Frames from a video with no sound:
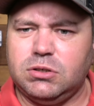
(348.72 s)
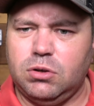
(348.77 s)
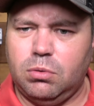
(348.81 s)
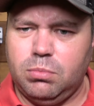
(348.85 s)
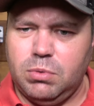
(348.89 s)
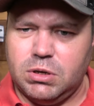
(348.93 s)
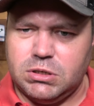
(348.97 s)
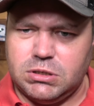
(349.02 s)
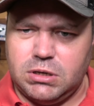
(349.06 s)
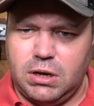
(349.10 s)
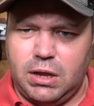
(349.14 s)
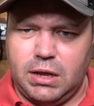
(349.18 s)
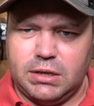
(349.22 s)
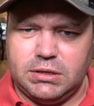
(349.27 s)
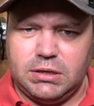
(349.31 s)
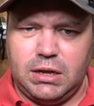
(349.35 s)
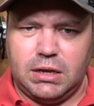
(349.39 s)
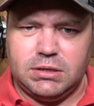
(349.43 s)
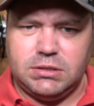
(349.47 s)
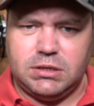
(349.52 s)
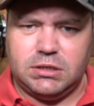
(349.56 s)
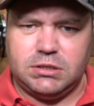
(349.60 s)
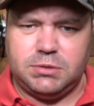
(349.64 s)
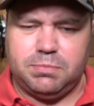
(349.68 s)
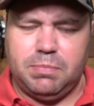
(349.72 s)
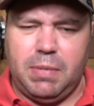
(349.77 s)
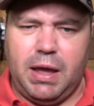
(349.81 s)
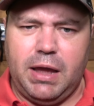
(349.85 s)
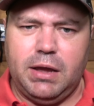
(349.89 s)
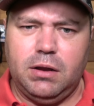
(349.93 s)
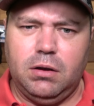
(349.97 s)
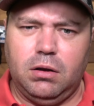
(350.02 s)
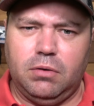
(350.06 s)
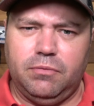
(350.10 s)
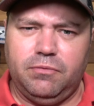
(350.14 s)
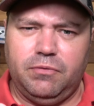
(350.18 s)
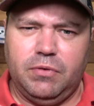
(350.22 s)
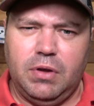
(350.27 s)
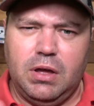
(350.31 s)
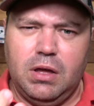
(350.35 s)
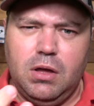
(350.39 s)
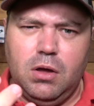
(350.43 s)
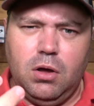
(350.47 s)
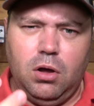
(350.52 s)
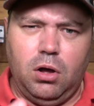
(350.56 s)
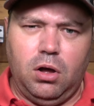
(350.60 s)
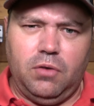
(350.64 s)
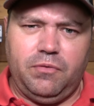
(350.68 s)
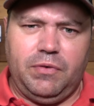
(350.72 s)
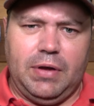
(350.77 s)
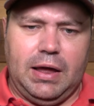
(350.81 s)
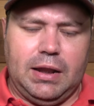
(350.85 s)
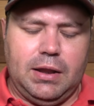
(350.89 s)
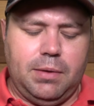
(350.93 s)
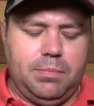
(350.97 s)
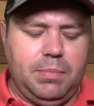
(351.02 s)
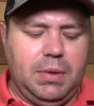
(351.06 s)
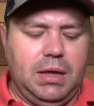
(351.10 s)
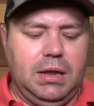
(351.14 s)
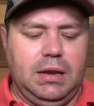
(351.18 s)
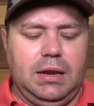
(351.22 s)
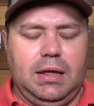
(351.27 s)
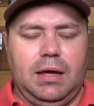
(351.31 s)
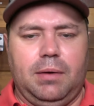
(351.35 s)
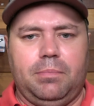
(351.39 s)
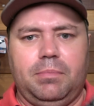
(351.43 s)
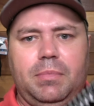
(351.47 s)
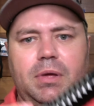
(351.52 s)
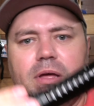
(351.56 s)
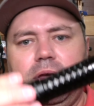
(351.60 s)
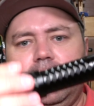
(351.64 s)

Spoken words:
almost like as it's made of aluminium.